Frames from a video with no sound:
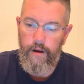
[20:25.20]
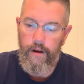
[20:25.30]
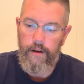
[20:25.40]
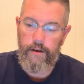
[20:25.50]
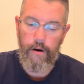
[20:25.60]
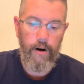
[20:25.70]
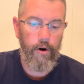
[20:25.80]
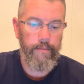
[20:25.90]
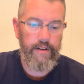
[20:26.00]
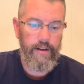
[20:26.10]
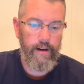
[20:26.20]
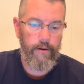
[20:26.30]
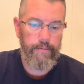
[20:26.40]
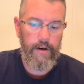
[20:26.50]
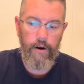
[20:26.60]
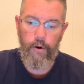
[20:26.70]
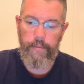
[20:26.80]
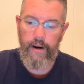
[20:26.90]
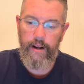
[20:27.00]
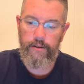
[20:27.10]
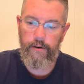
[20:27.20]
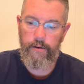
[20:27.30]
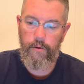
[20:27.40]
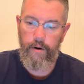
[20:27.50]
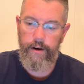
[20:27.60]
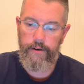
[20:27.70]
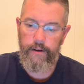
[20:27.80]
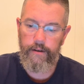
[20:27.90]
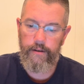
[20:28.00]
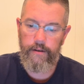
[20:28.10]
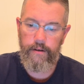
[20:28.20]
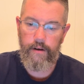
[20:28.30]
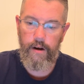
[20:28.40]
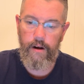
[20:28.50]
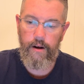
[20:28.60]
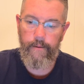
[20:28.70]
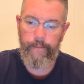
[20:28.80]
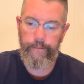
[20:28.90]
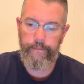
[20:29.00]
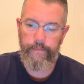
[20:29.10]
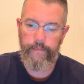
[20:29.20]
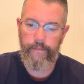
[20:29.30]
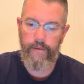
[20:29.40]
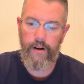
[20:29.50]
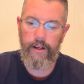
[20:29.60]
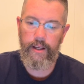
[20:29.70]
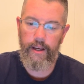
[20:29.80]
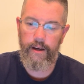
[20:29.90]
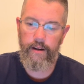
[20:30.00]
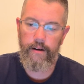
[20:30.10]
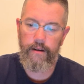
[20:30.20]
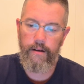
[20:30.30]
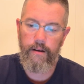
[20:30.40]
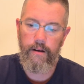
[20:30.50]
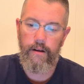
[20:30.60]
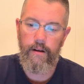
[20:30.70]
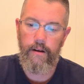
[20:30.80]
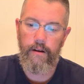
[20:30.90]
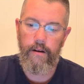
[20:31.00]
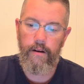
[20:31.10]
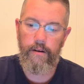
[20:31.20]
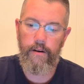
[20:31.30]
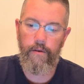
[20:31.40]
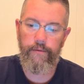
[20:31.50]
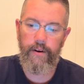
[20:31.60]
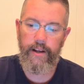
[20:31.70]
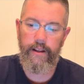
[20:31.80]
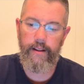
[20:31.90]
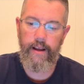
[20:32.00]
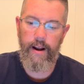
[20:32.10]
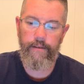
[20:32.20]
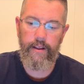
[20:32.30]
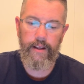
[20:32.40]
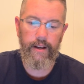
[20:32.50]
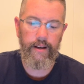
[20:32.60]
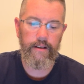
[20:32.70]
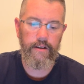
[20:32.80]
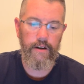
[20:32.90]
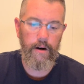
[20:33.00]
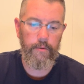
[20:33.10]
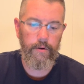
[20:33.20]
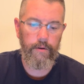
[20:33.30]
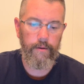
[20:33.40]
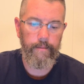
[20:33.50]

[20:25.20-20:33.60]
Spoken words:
So I hope this helps. I hope it answers questions. Again, don't forget, everything is doubled